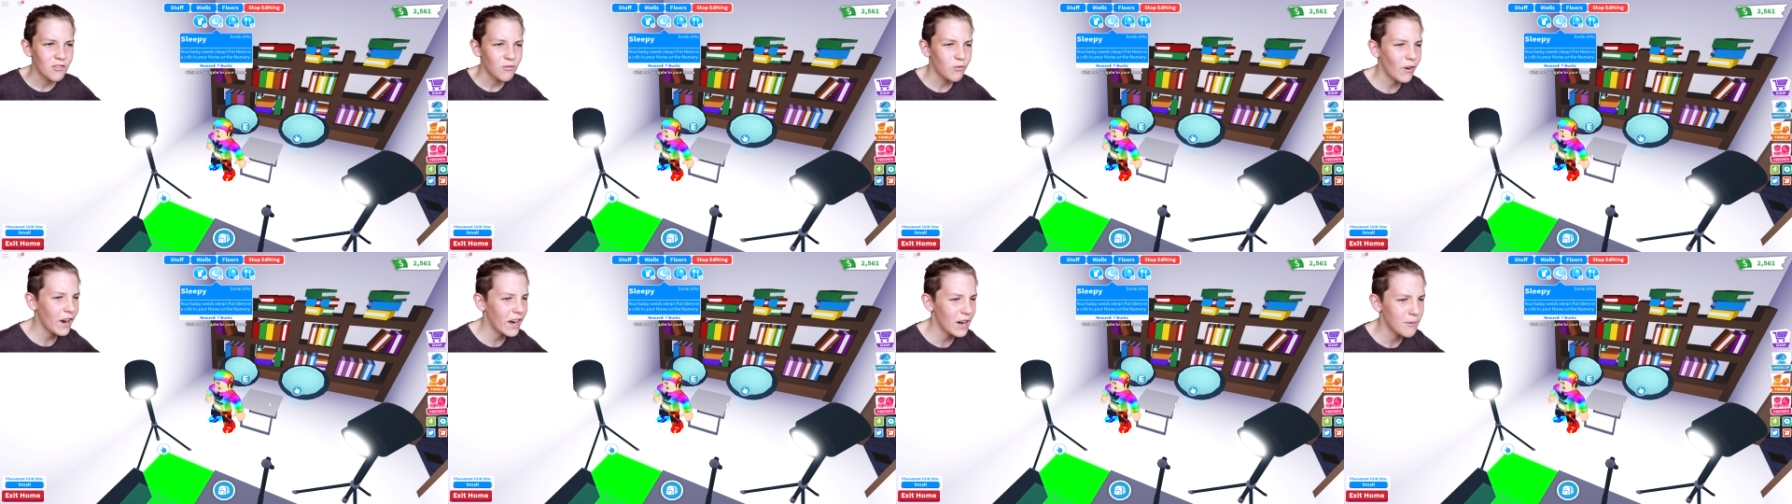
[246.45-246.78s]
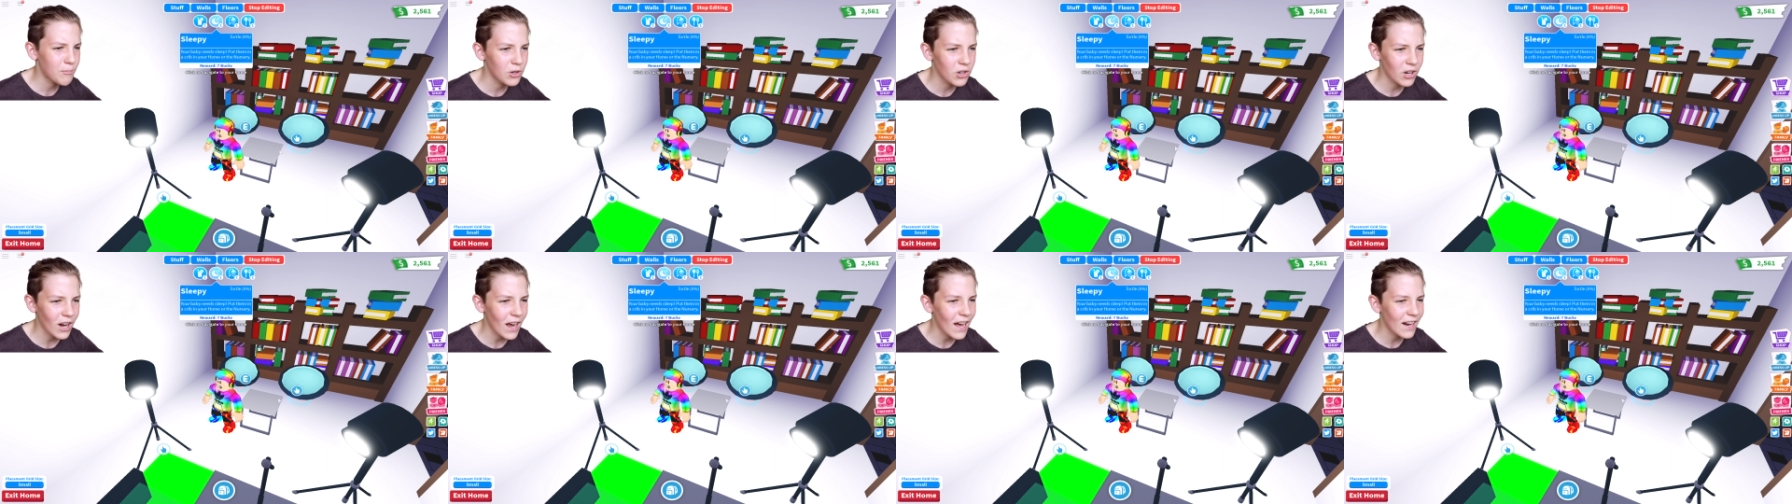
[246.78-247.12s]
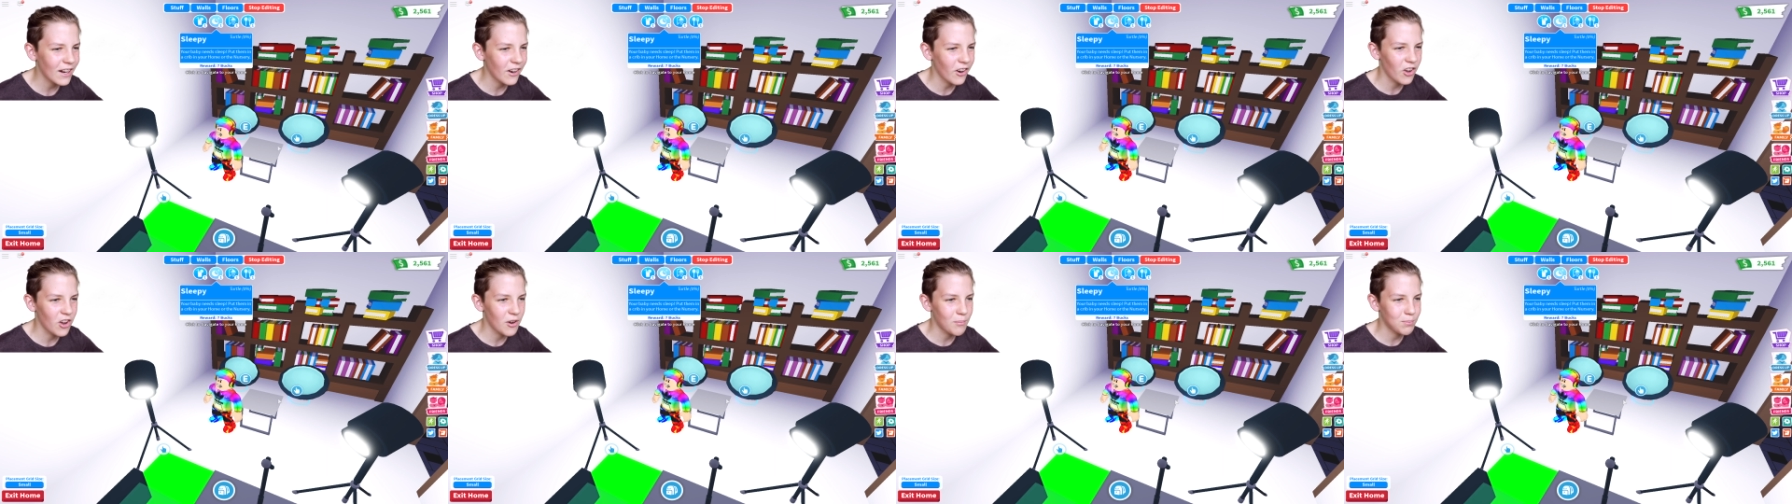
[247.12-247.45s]
read a book, I
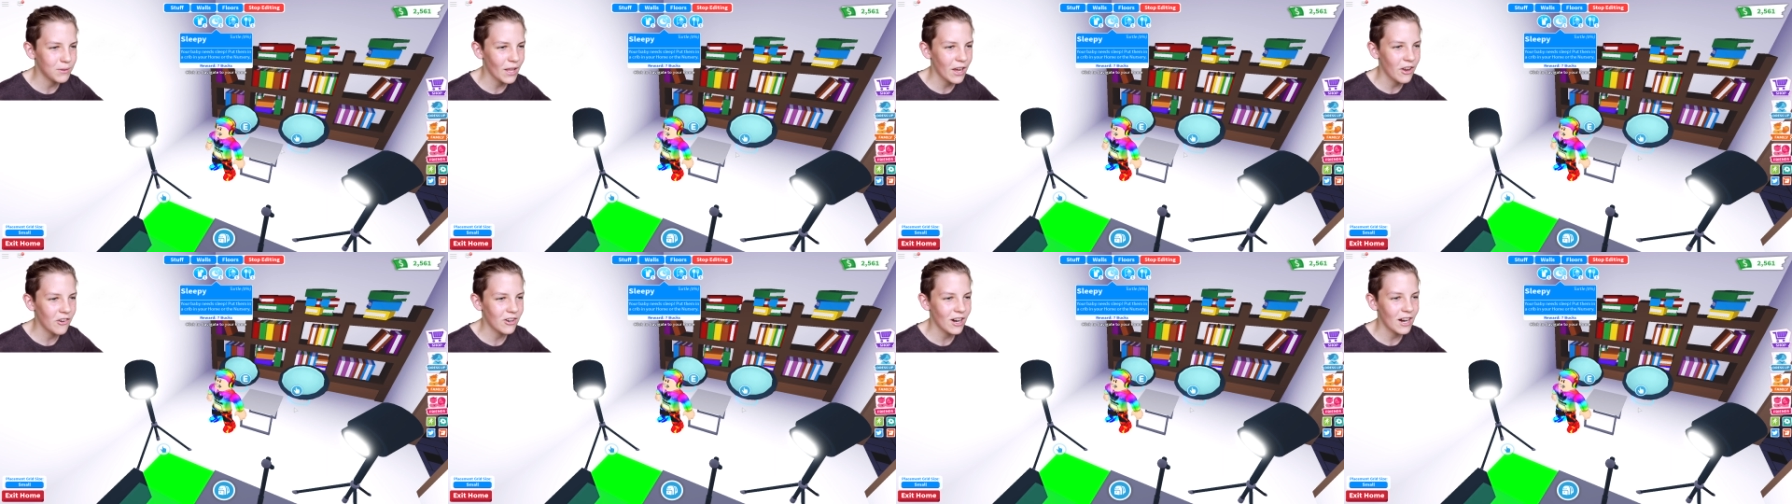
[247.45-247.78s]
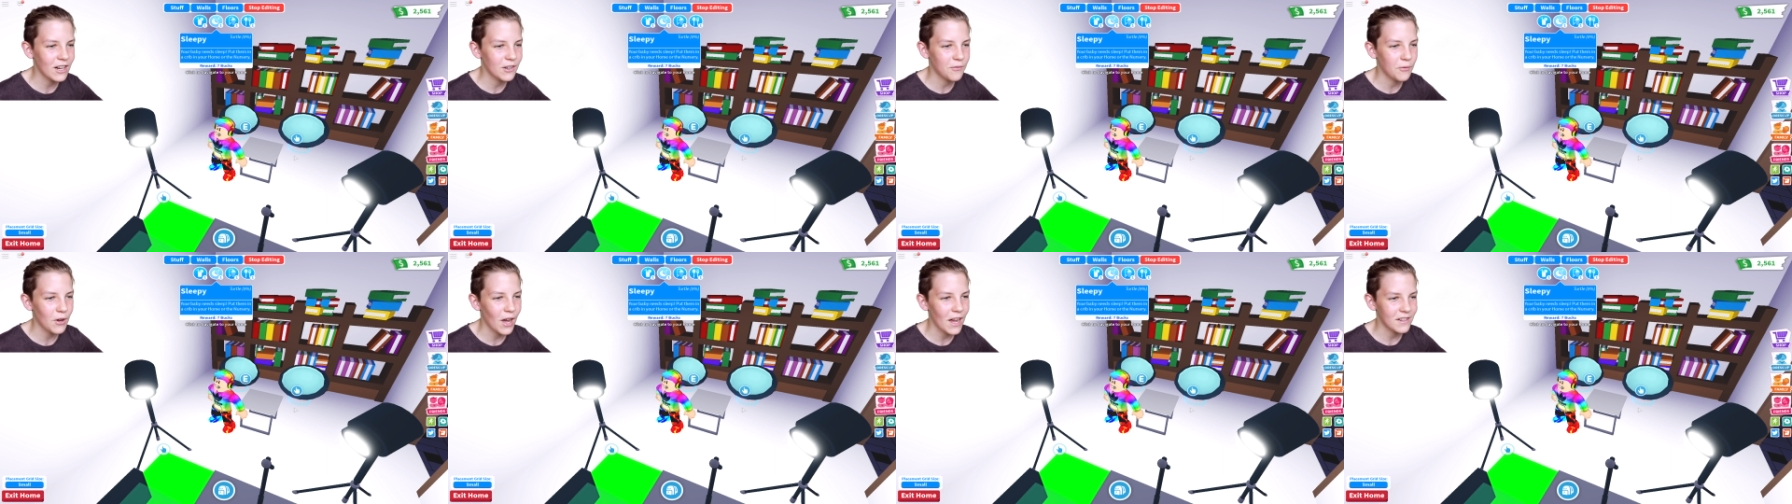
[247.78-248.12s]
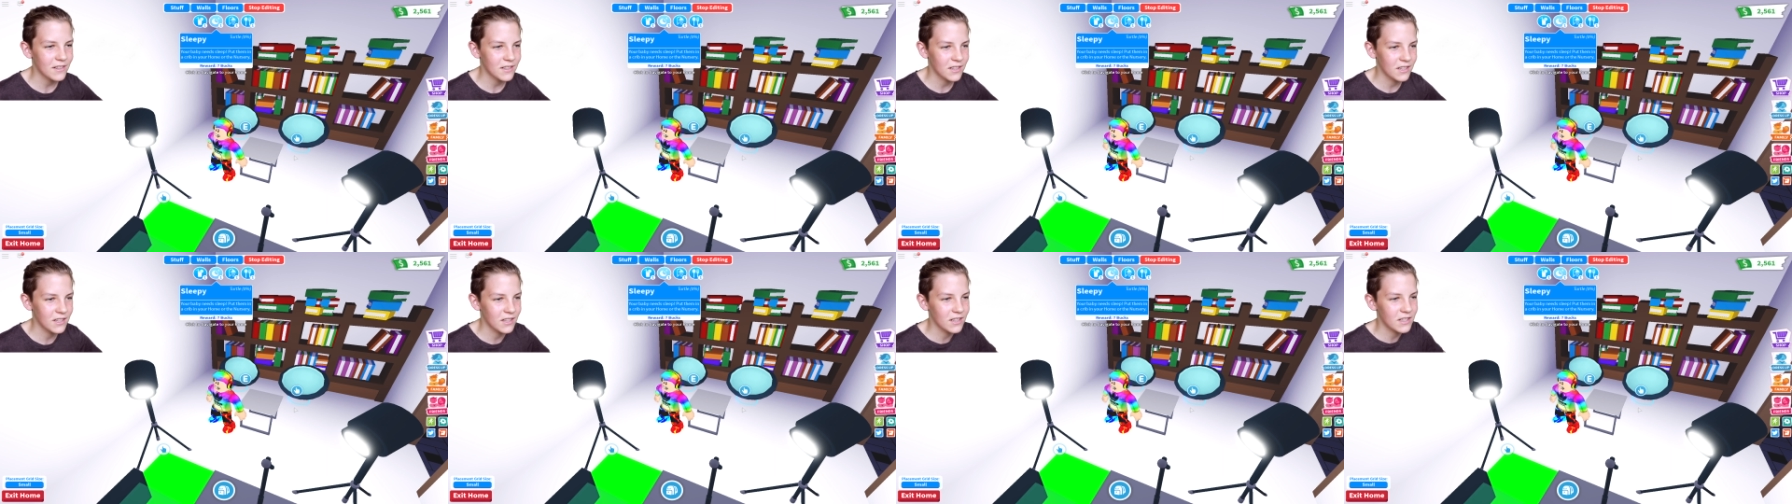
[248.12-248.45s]
don't know, play on our
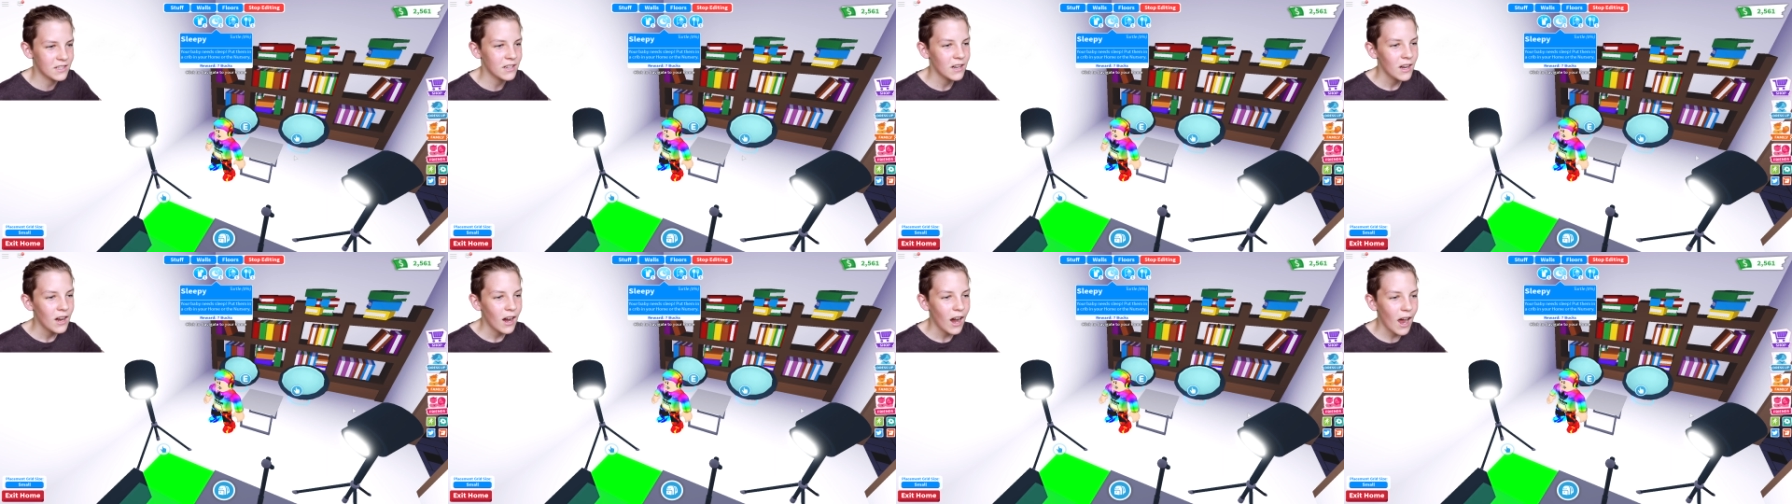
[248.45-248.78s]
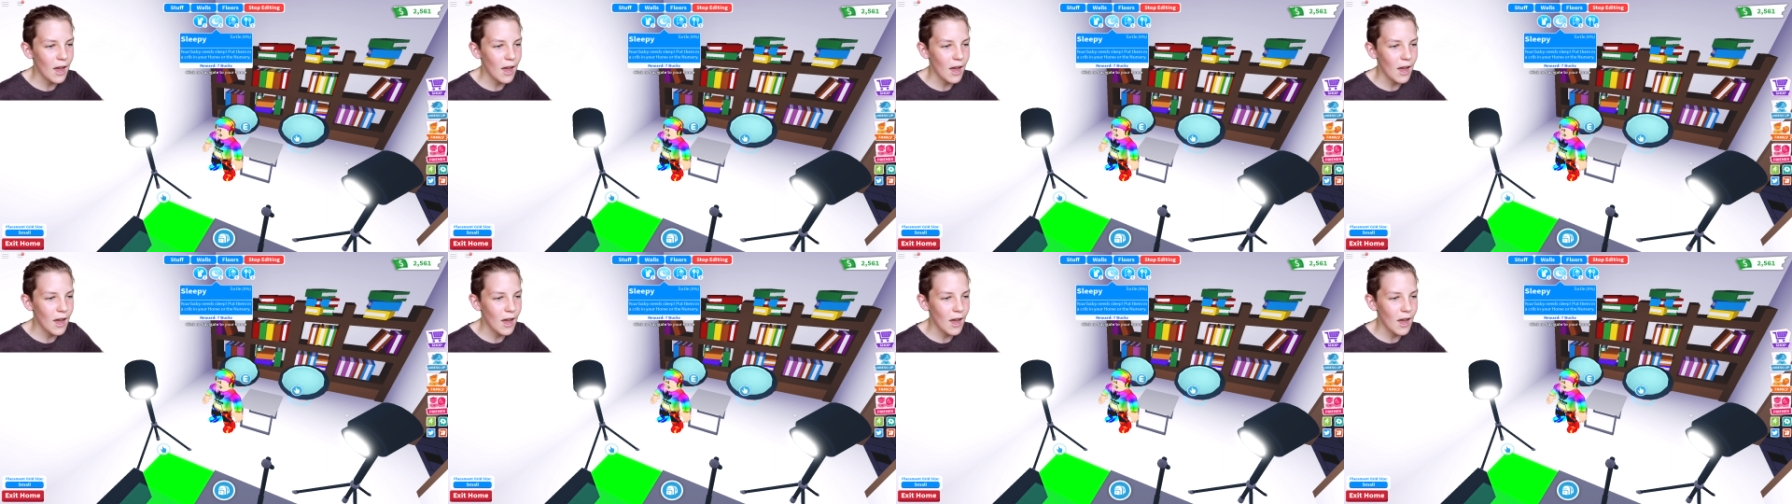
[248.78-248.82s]
devices.